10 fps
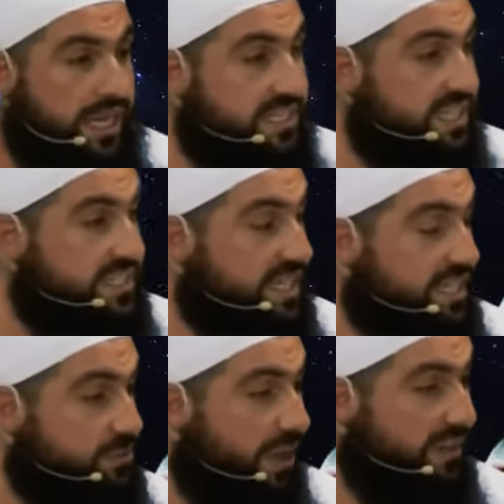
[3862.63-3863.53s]
And he says to
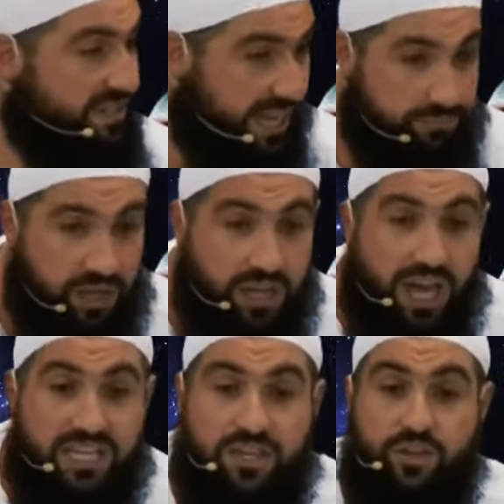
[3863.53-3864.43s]
his wives,
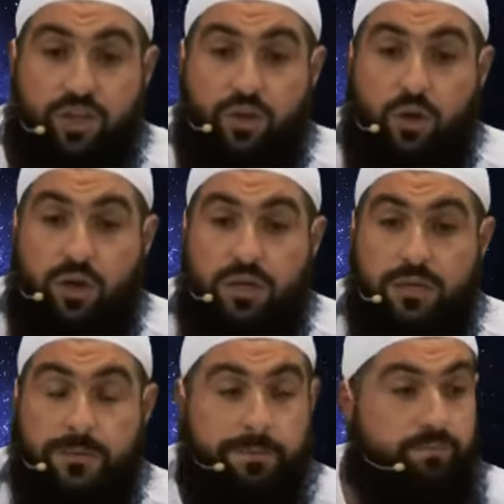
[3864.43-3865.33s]
Abdullah is on the door
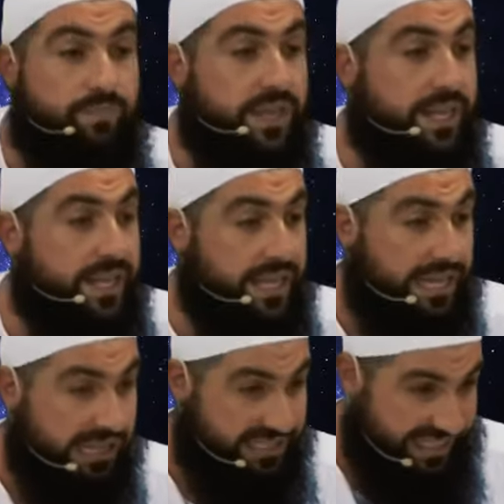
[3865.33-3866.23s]

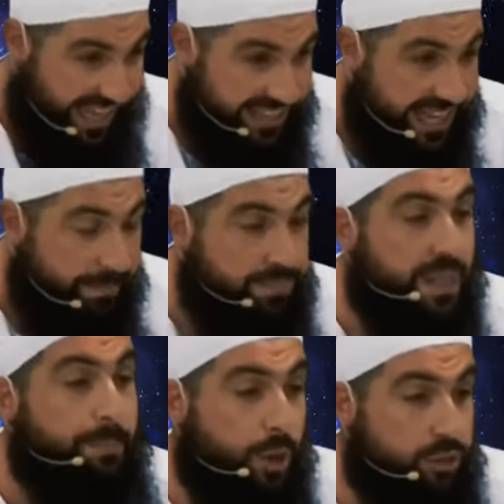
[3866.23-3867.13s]
Stand up,
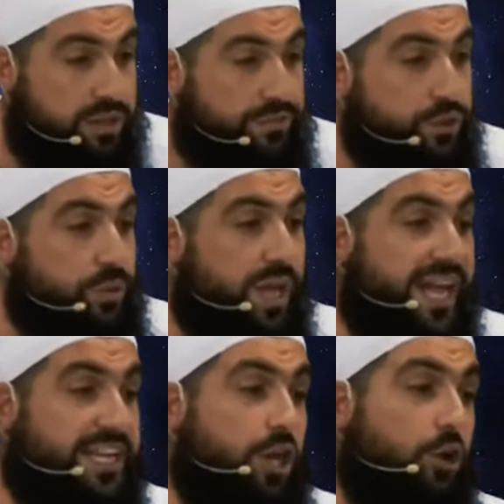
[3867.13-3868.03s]
the both of you,
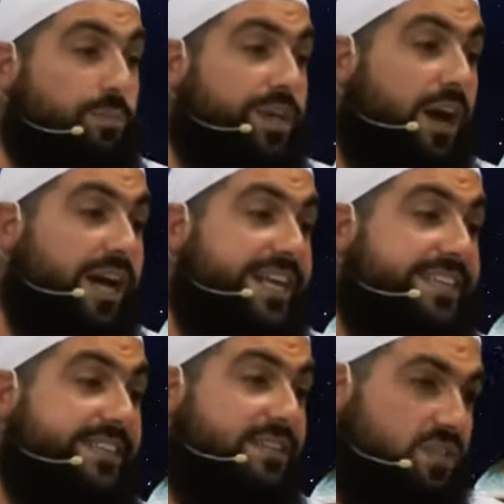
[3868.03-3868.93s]
and go
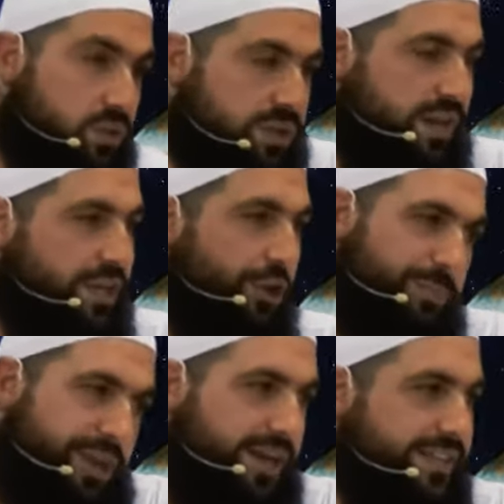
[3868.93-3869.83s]
behind the sutra,
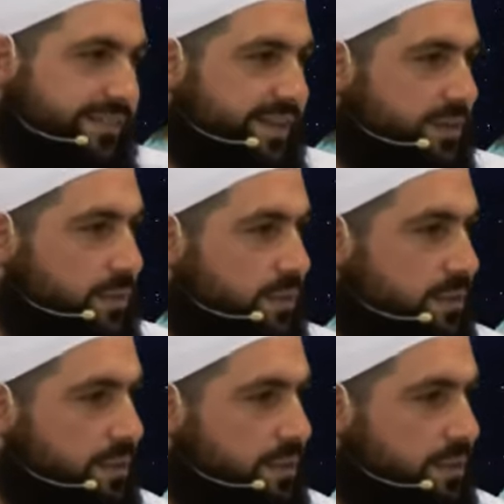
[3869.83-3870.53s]
go behind the veil.